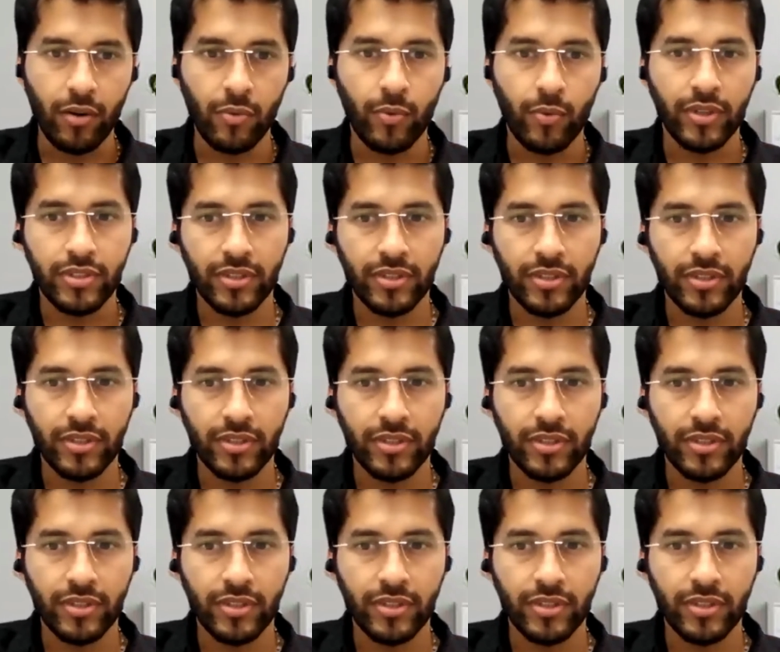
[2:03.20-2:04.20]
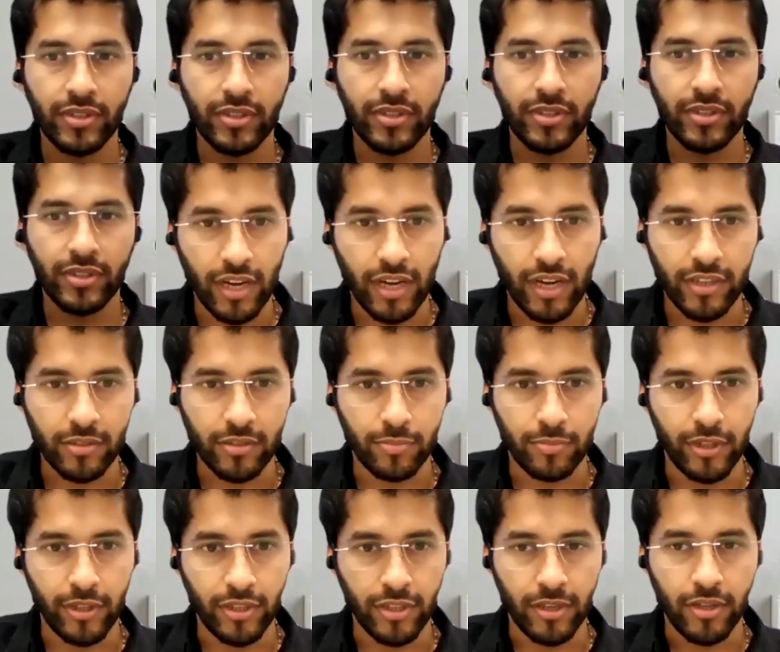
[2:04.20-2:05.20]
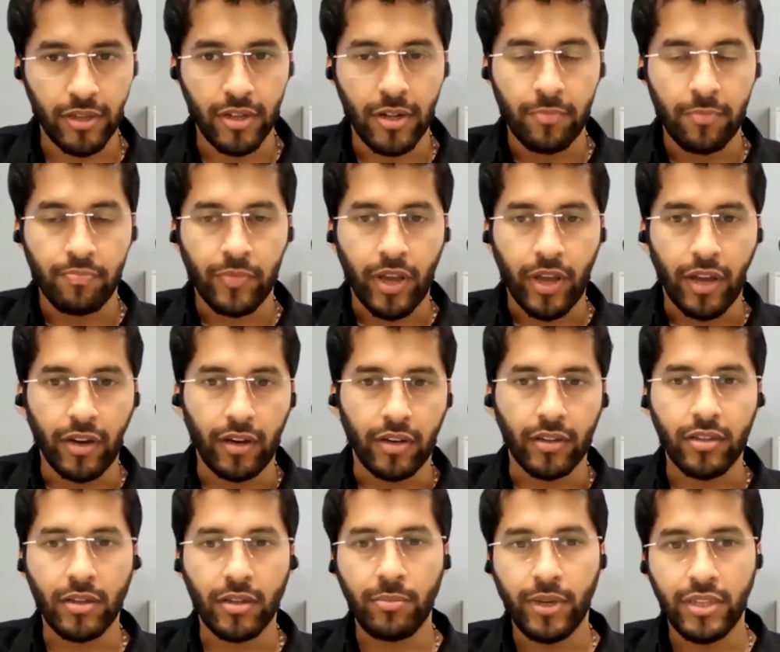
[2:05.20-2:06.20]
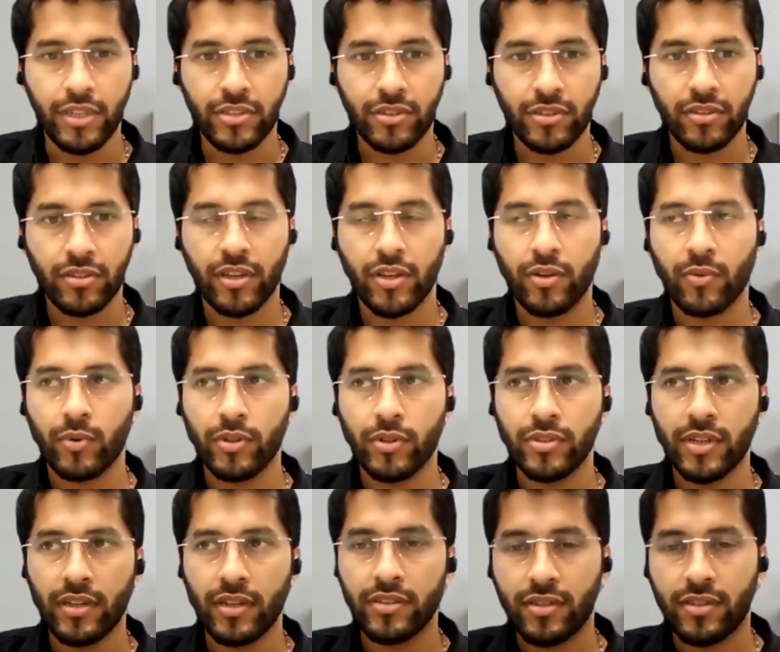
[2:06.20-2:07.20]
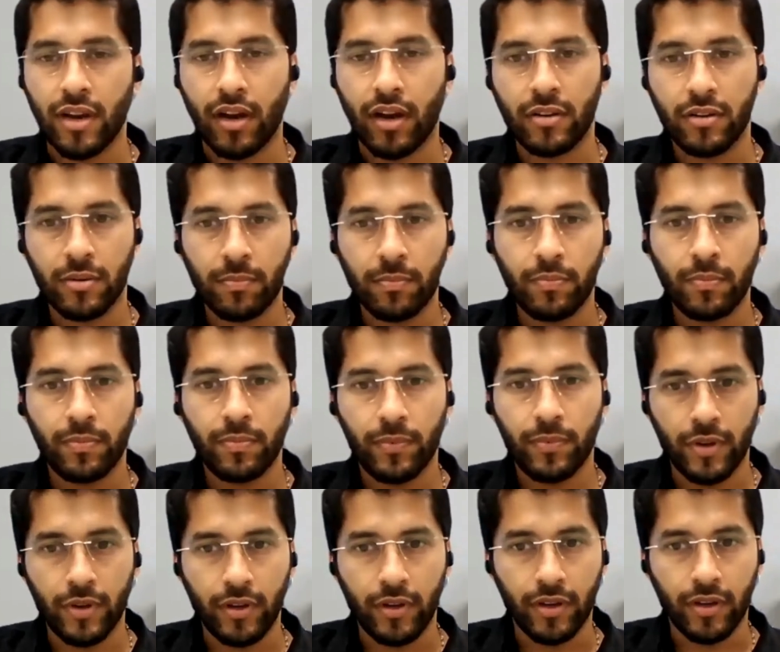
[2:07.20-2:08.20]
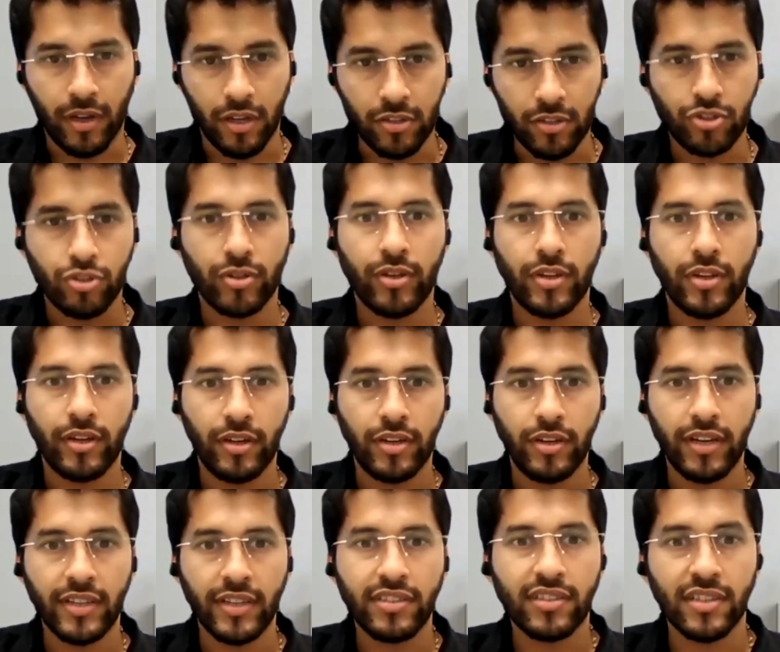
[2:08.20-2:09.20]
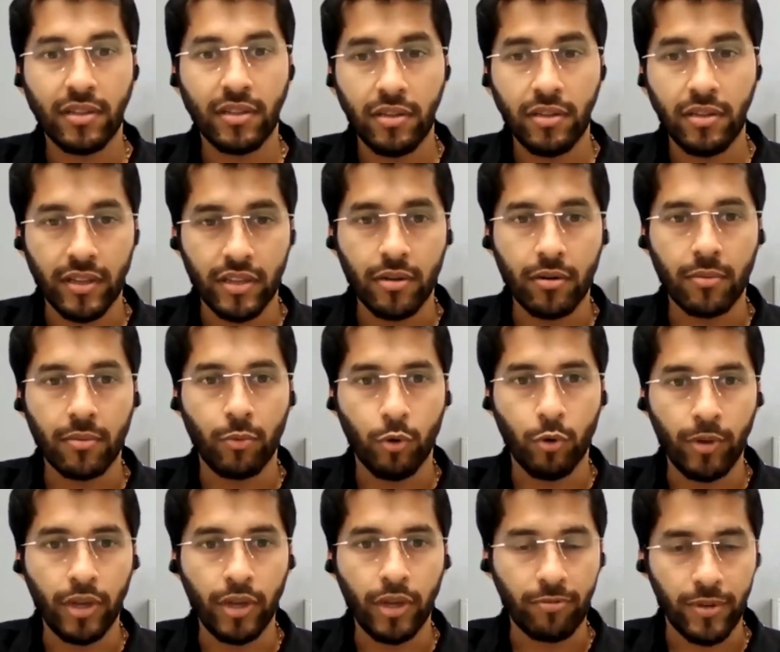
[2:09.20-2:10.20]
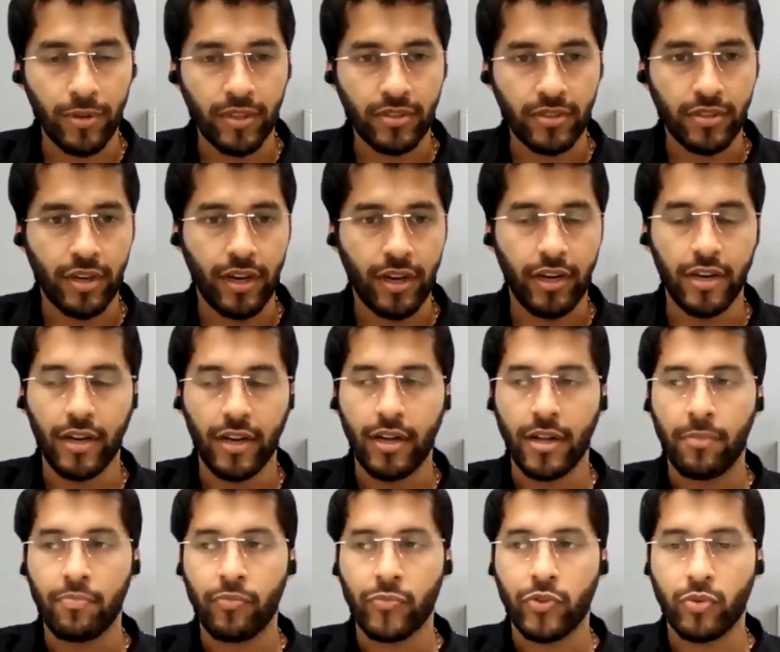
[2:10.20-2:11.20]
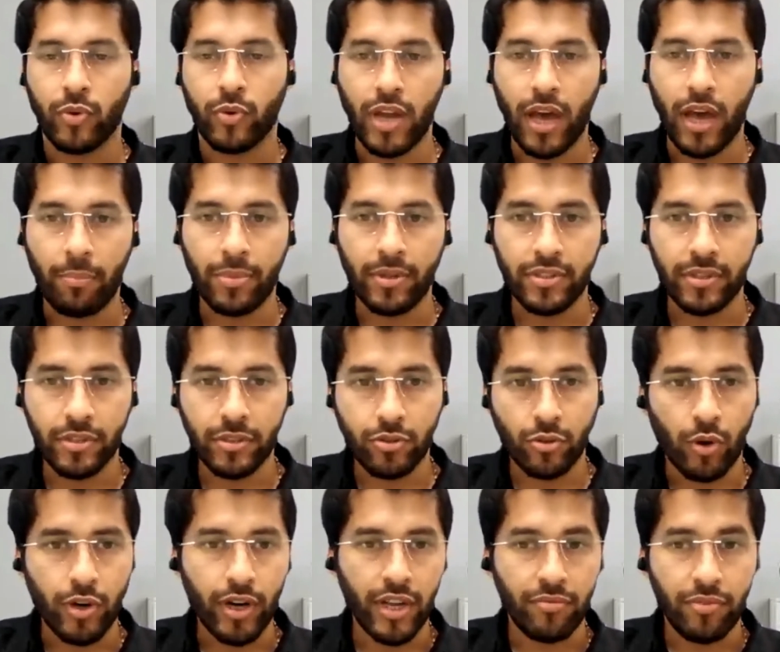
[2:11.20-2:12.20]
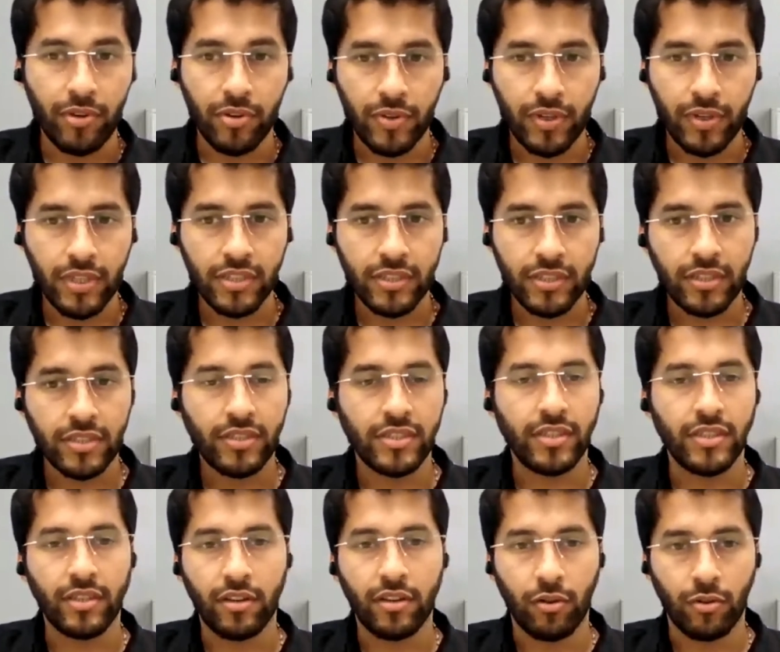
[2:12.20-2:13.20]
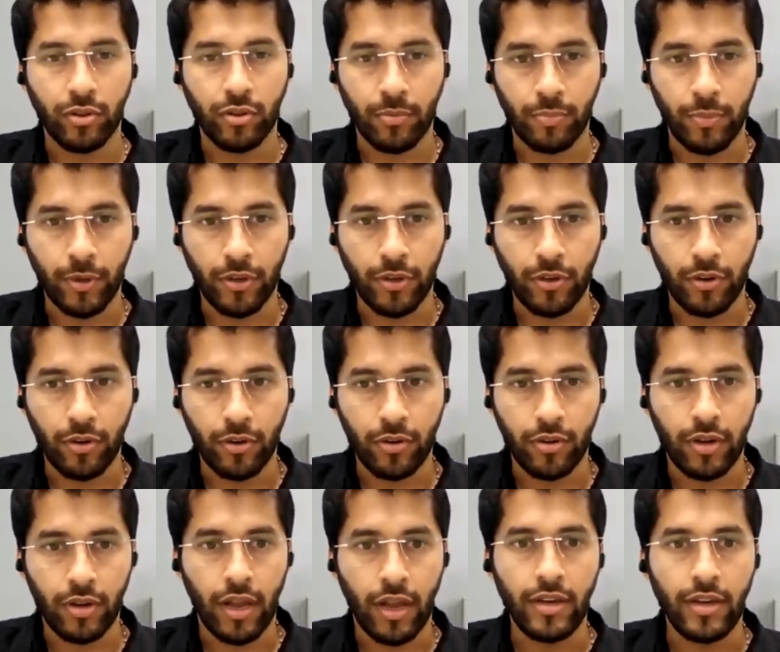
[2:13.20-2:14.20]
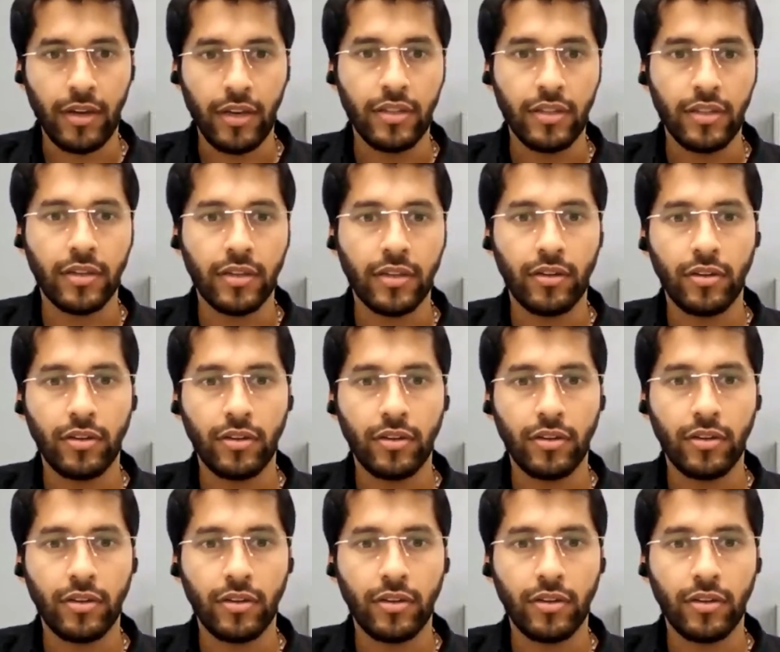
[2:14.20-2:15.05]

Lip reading: versus the final product that is built. And another major thing was that startup culture in India is still in the booming phase, right? So what happens is not everyone is a serial entrepreneur, and neither